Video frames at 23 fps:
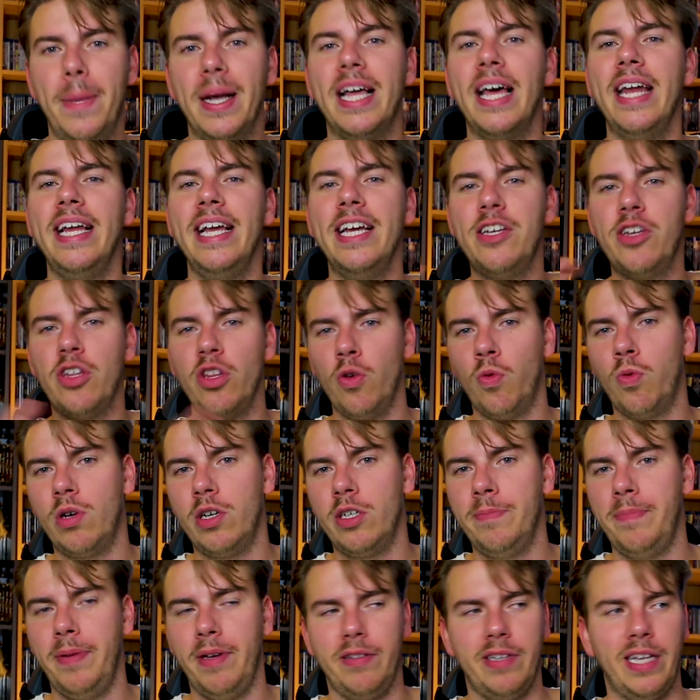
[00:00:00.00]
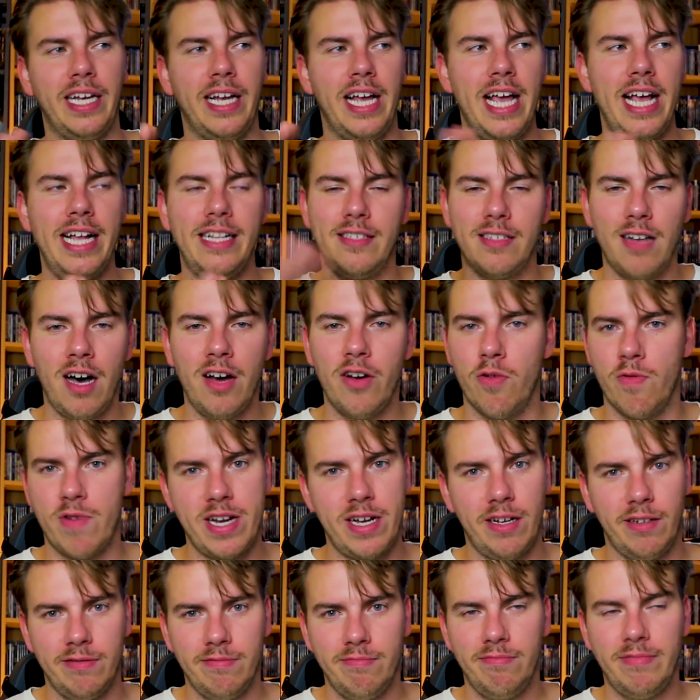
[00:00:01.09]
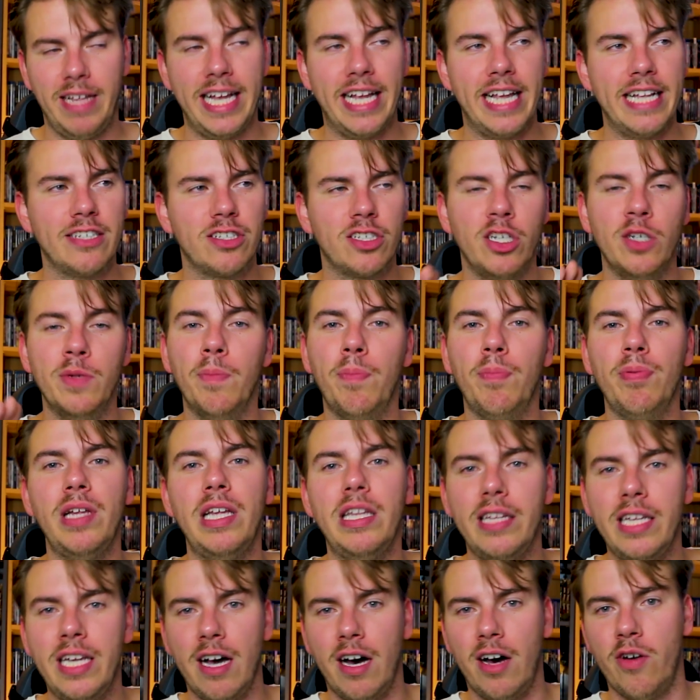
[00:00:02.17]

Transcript: But getting into the world building, it's unreal. Like, it's completely